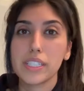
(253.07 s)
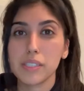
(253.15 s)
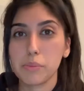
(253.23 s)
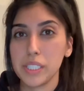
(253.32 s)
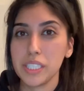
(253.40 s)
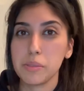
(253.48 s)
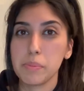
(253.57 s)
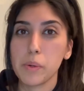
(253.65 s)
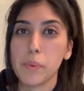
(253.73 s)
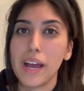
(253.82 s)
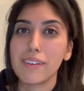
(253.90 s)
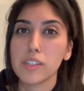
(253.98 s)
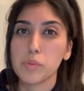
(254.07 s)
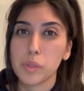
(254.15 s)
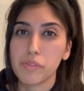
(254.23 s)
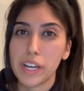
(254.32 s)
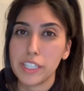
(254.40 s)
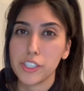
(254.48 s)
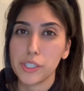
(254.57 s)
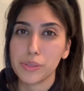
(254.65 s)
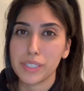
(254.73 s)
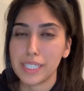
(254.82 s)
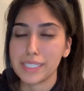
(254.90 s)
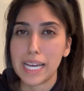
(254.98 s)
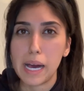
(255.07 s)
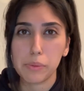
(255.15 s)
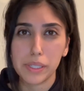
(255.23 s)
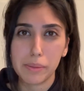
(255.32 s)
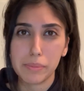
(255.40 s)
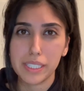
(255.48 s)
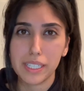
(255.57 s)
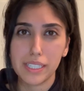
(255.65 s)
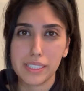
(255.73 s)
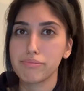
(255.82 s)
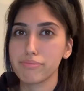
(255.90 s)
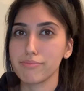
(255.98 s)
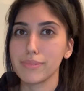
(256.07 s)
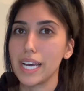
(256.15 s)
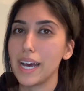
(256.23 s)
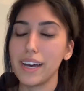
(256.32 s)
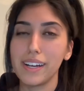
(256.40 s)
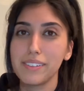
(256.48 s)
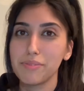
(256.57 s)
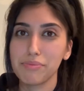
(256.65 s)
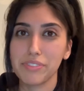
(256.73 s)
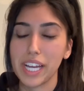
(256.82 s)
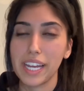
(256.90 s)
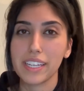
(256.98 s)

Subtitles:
that we need to be aware of with venues, like sound limiters, that, forget